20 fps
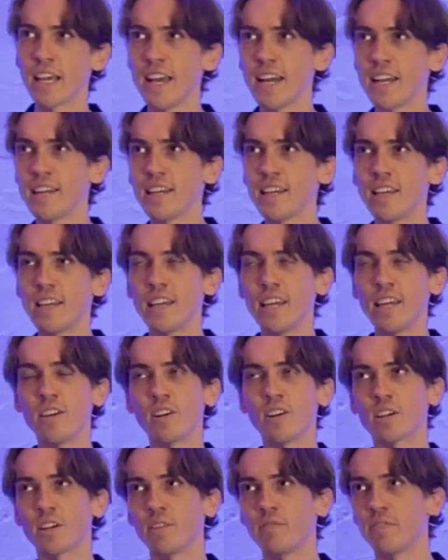any
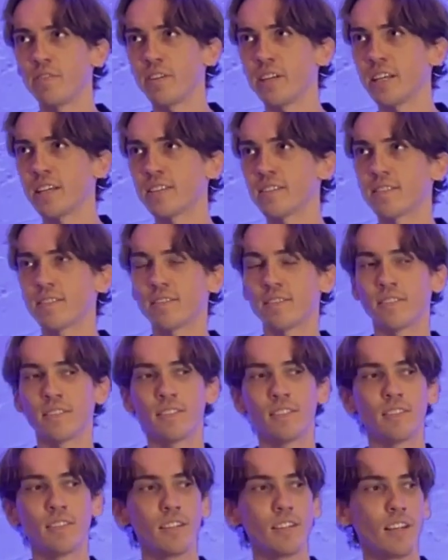inner conflict
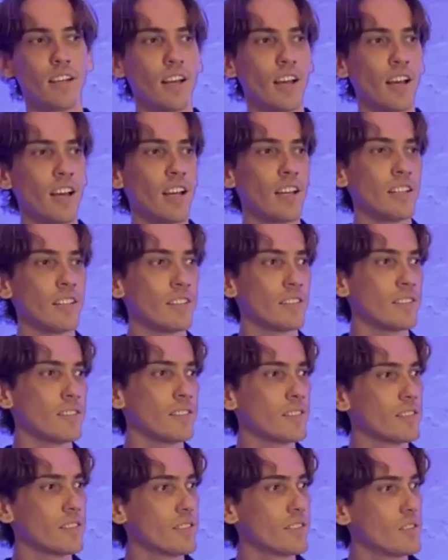and
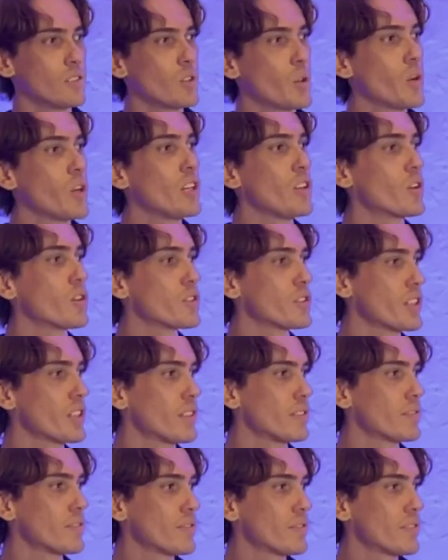knowing
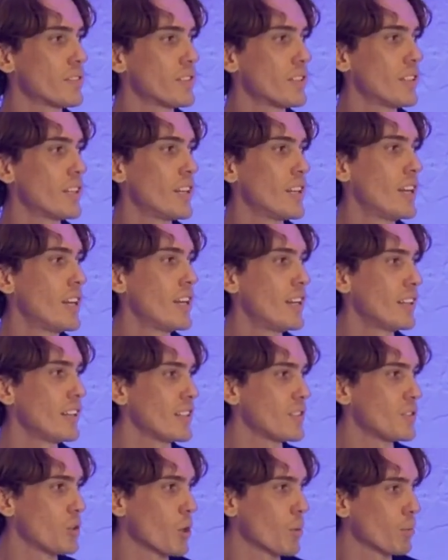yourself
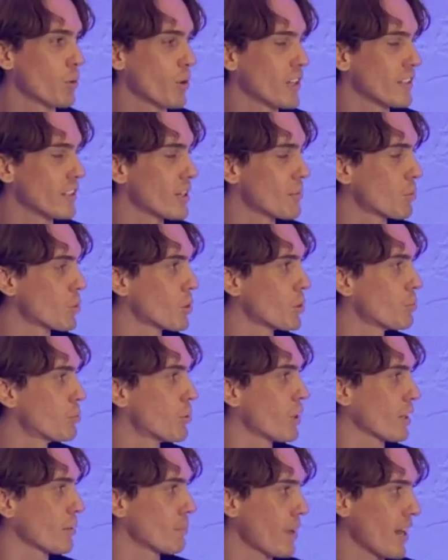lets you operate in a more
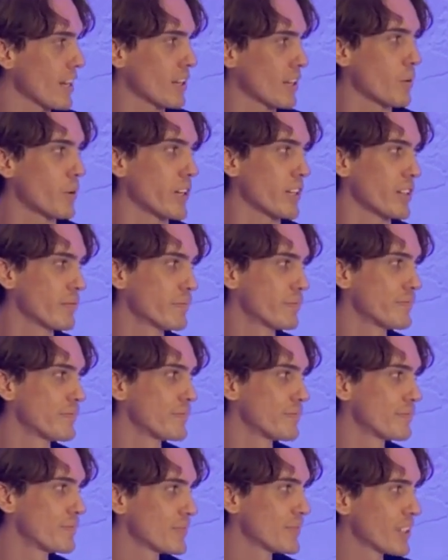pragmatic way.
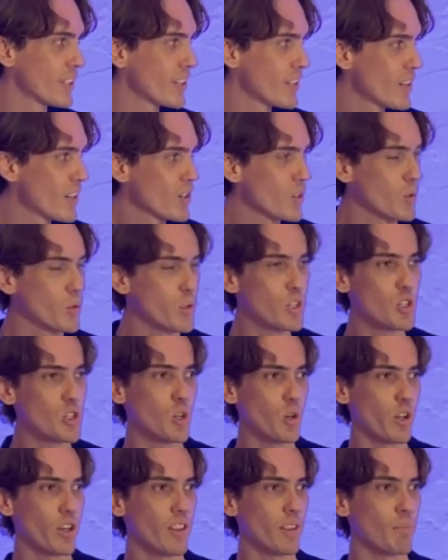You
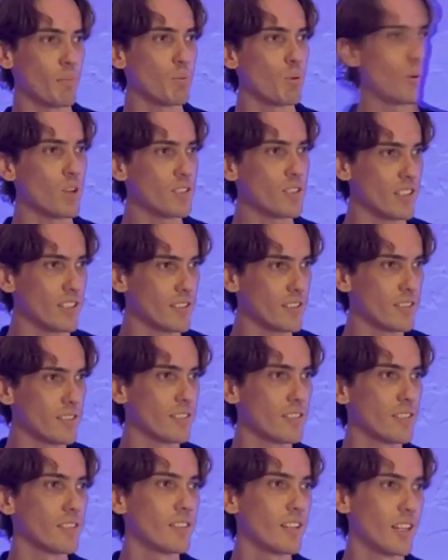enjoy the
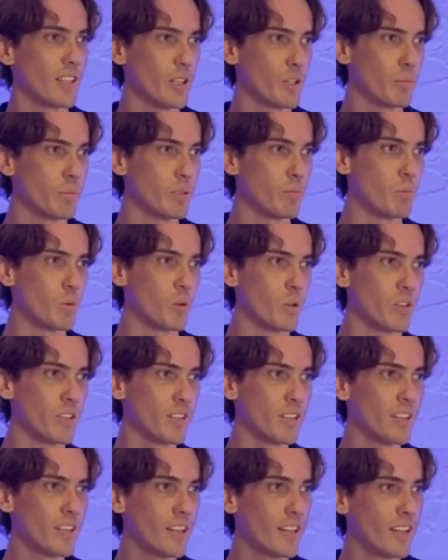process a little bit more,
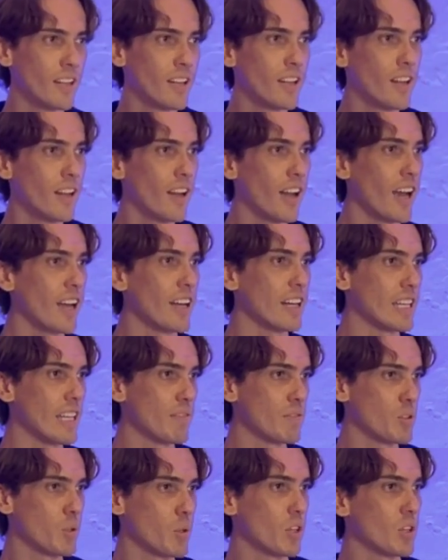and it
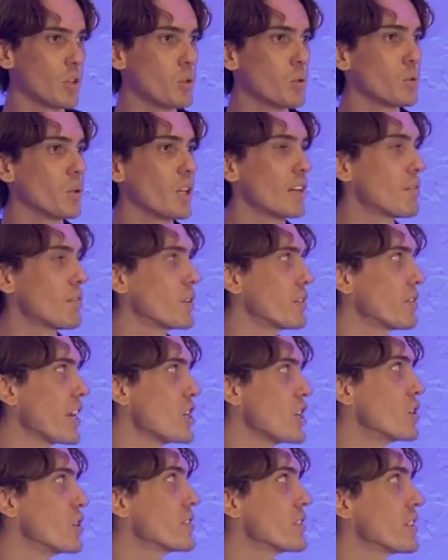gives you a new level of
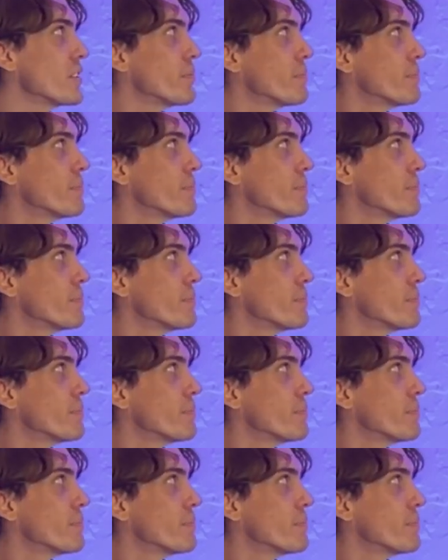agency.